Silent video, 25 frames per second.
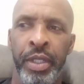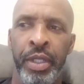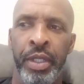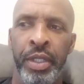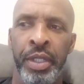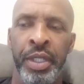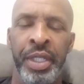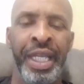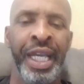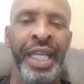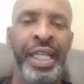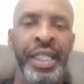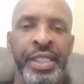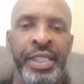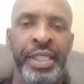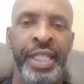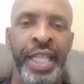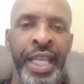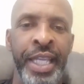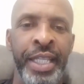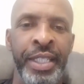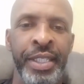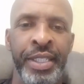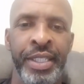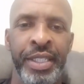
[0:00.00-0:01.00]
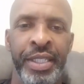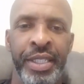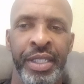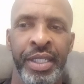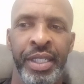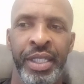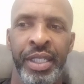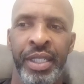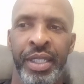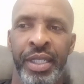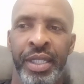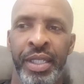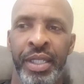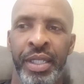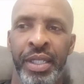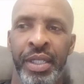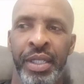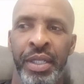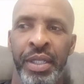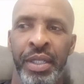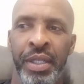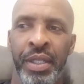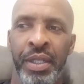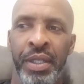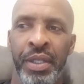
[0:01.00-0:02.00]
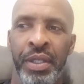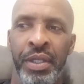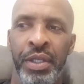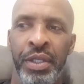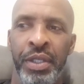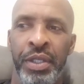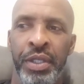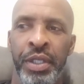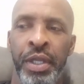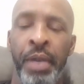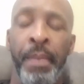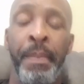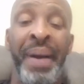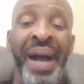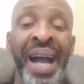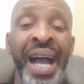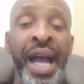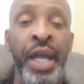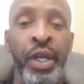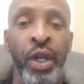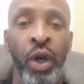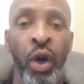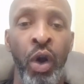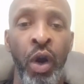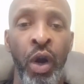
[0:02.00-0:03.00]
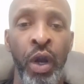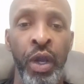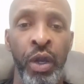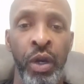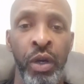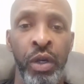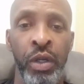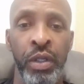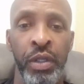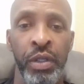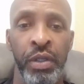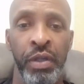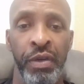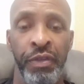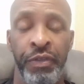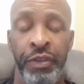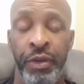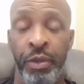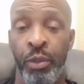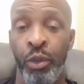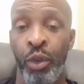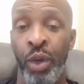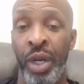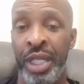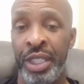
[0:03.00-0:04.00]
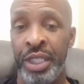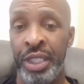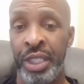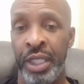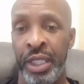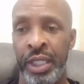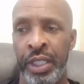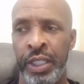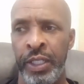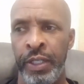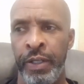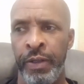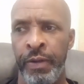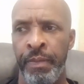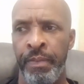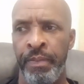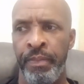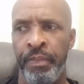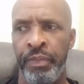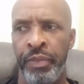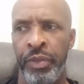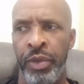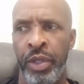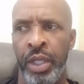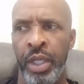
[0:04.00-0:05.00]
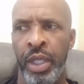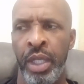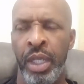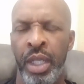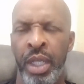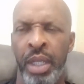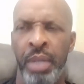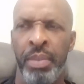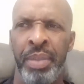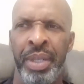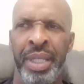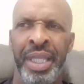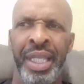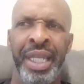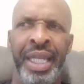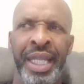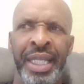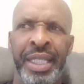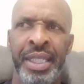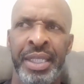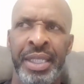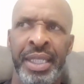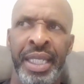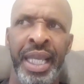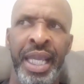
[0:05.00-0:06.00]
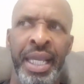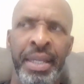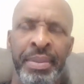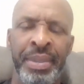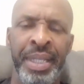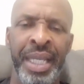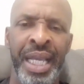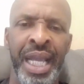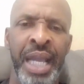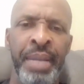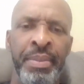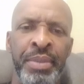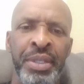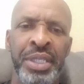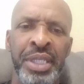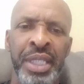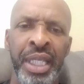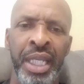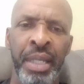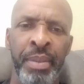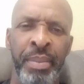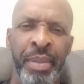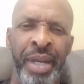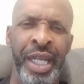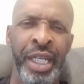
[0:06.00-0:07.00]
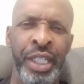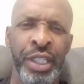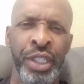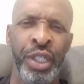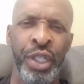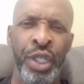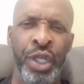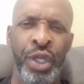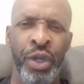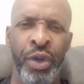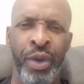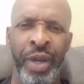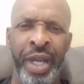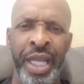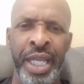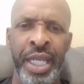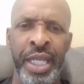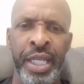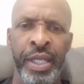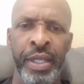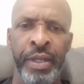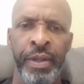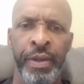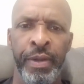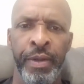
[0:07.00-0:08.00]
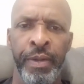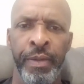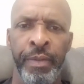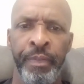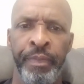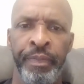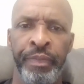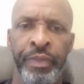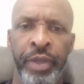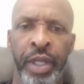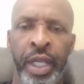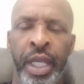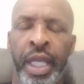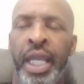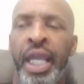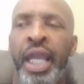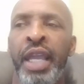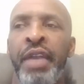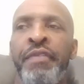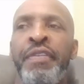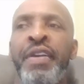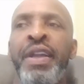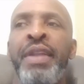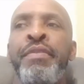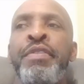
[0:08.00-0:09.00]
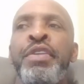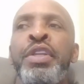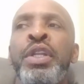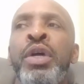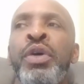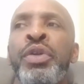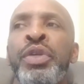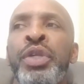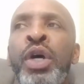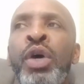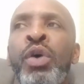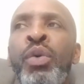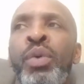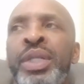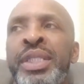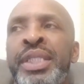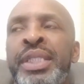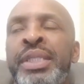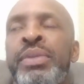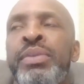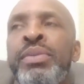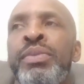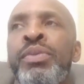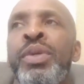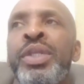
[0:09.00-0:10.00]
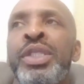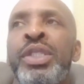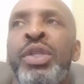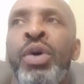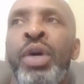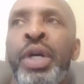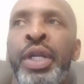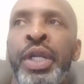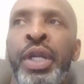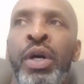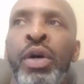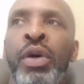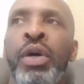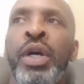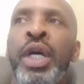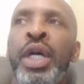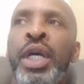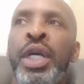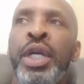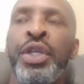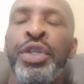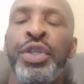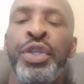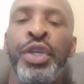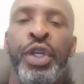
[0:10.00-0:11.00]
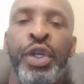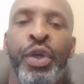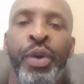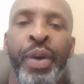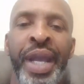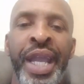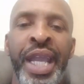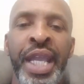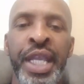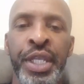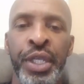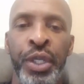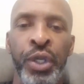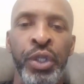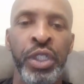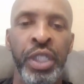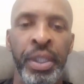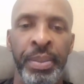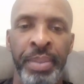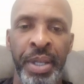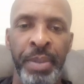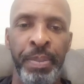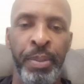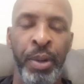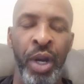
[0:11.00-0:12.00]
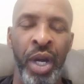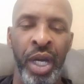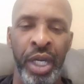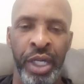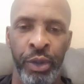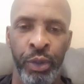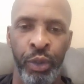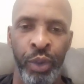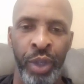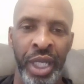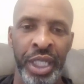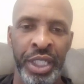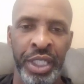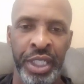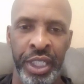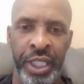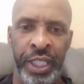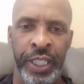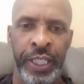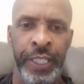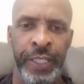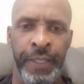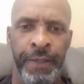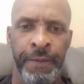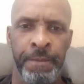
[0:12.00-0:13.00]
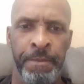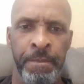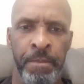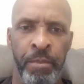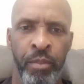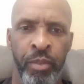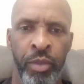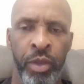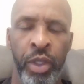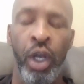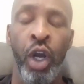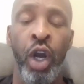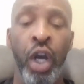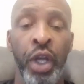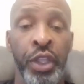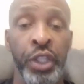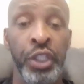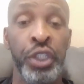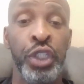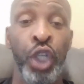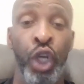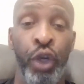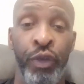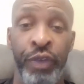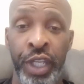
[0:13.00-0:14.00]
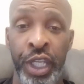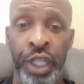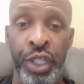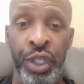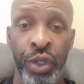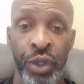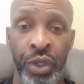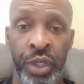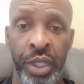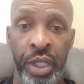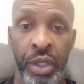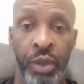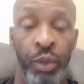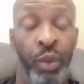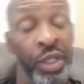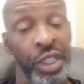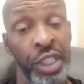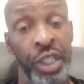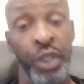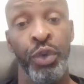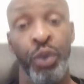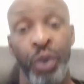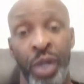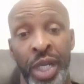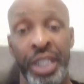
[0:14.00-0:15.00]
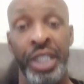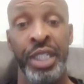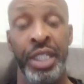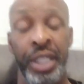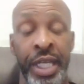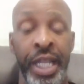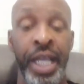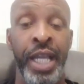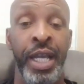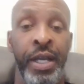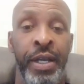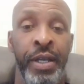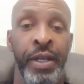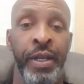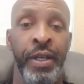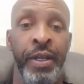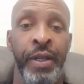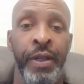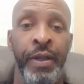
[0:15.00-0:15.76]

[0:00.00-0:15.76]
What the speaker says: United States, you're buying oil from Russia, but then at the same time, you're sending money to Ukraine. And friend, if you don't know what's going on, Ukraine used to be part of Russia. Or the Soviet Union, which is Russia now.